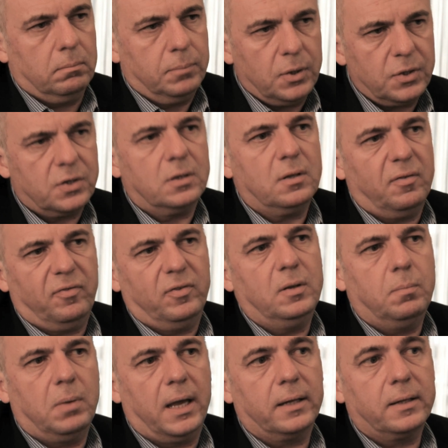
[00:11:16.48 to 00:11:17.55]
Positive
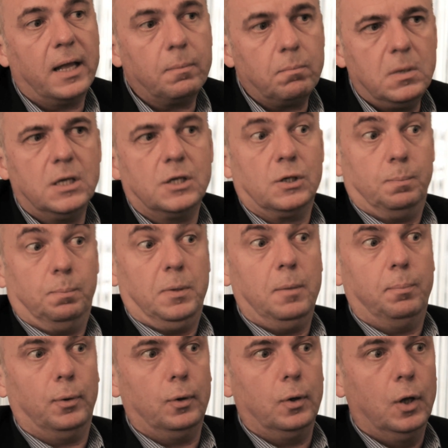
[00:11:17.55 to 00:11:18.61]
feedback, that makes
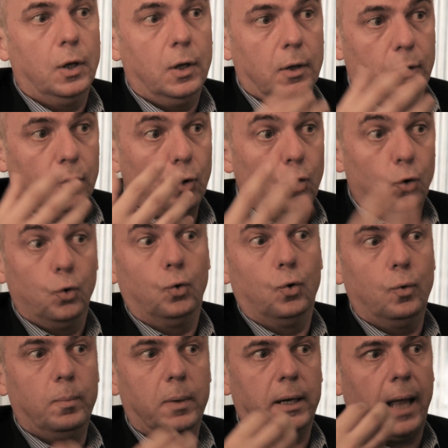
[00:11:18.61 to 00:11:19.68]
people
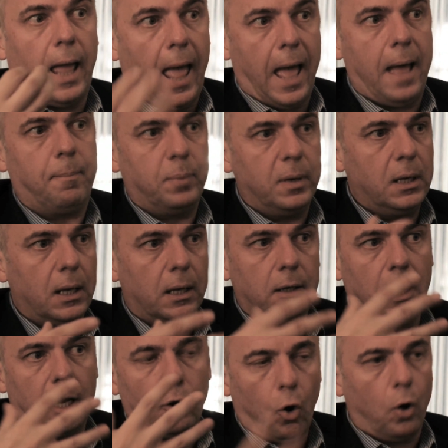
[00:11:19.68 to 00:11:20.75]
gloom and happy
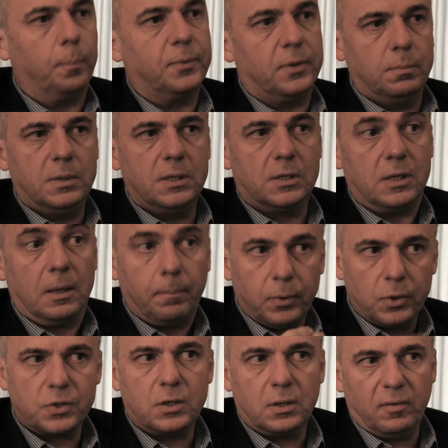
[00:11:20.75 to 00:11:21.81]
and optimistic.
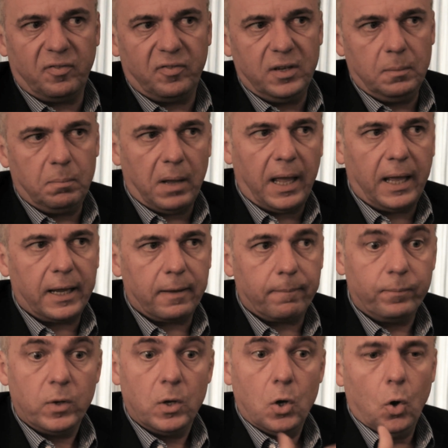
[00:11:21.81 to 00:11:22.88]
Positive feedback.
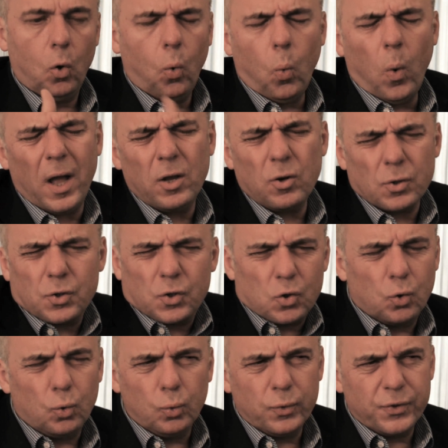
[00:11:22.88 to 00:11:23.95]
Why are
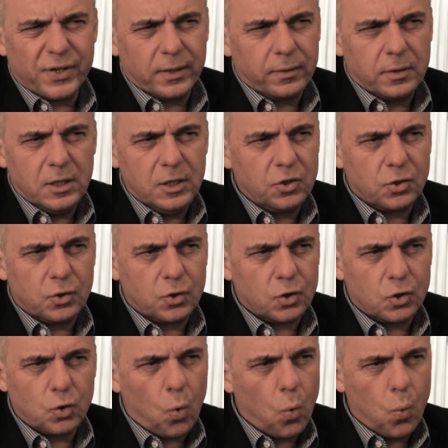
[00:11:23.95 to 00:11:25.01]
schools and teachers
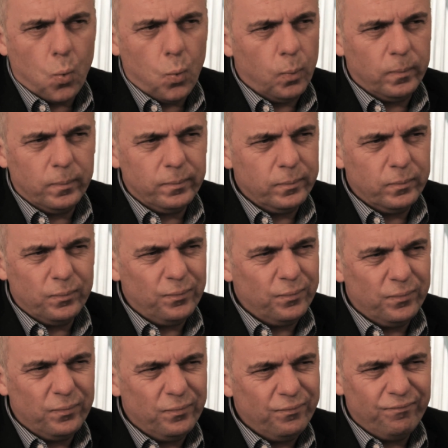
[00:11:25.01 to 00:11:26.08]
so
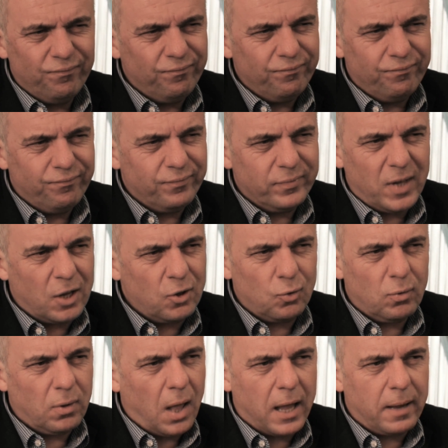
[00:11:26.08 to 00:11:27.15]
they
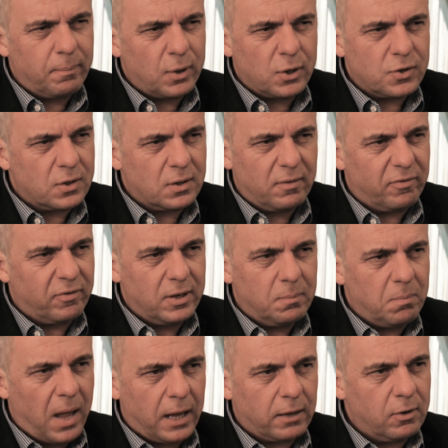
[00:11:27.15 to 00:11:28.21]
don't like positive
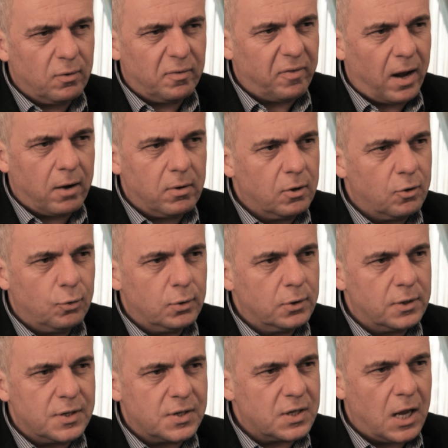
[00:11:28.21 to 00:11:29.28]
feedback? They're very
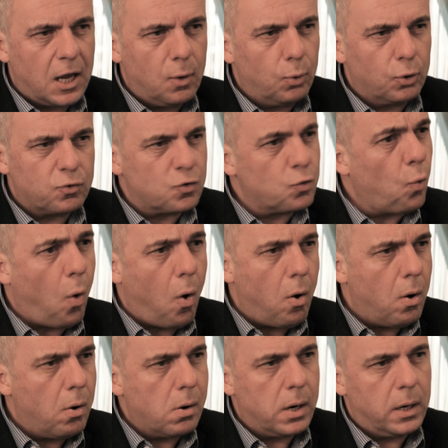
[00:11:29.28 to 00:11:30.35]
good in saying what's
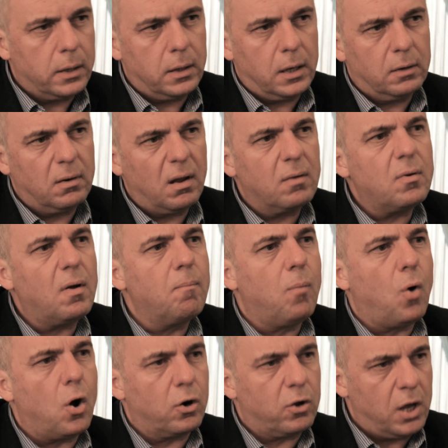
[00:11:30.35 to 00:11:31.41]
wrong and
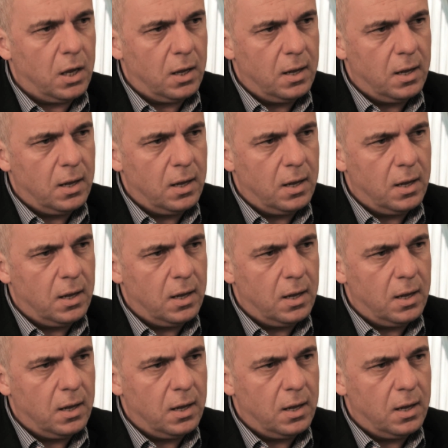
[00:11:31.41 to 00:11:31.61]
mocking.